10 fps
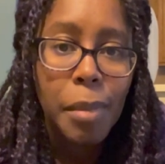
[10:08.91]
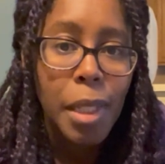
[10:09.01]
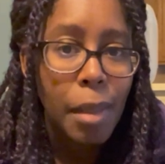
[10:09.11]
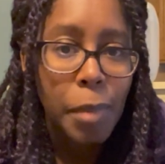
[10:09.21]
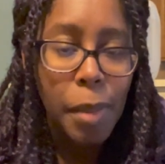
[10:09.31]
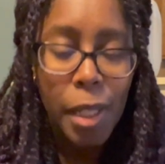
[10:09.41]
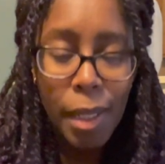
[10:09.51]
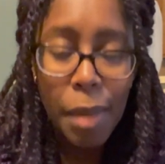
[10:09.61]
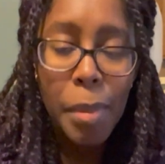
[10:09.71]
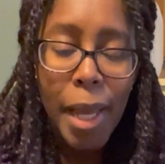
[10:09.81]
I mean, I'm, I'm going to
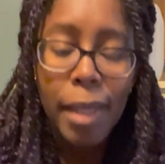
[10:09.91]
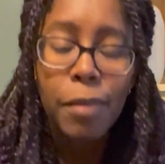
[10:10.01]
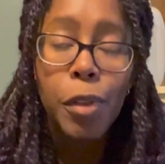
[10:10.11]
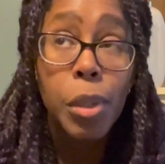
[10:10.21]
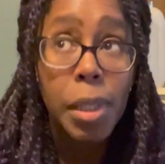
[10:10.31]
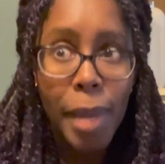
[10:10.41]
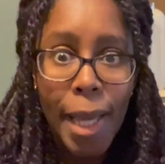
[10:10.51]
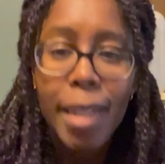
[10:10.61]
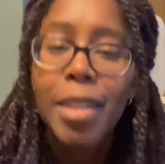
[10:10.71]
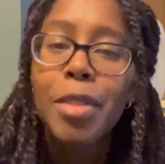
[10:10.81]
get back fully
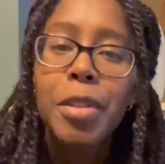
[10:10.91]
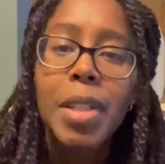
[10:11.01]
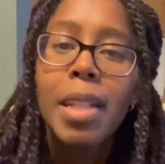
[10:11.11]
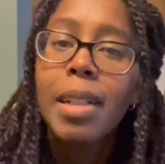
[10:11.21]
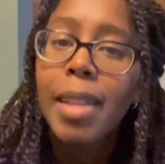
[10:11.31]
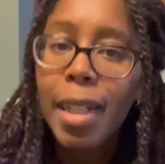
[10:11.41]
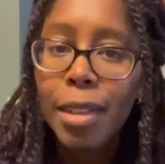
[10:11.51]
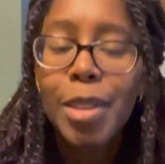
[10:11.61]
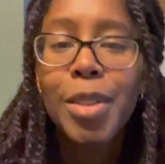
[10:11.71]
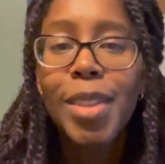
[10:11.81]
back into routine and that
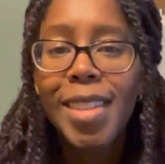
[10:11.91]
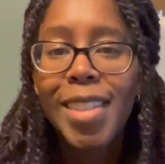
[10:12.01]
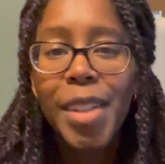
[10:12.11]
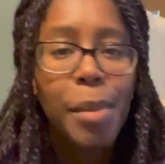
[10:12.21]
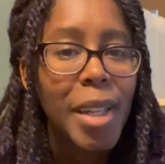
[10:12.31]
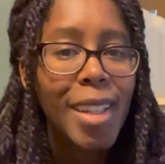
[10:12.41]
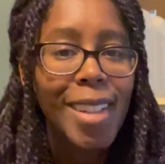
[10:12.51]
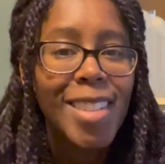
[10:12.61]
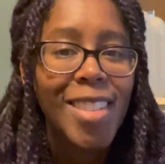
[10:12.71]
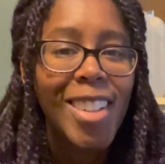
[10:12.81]
includes doing my
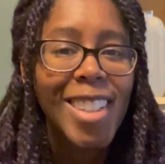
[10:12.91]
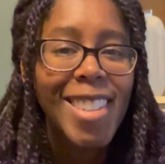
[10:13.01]
drawings.